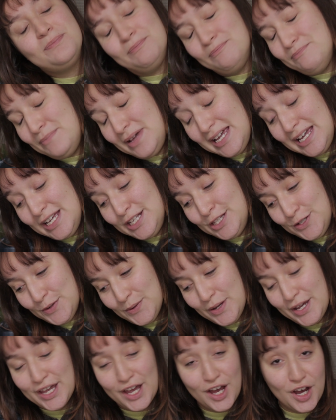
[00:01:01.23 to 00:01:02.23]
me
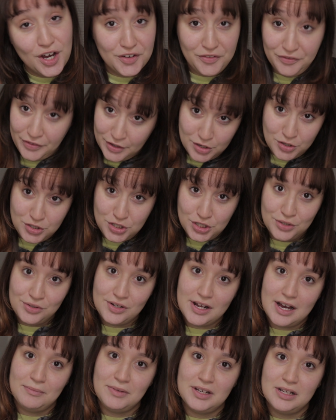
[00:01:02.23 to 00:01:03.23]
doing a photo
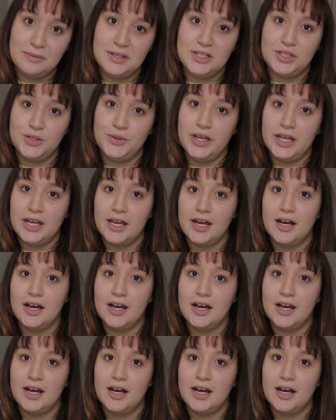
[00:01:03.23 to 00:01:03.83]
shoot. I'm gonna be doing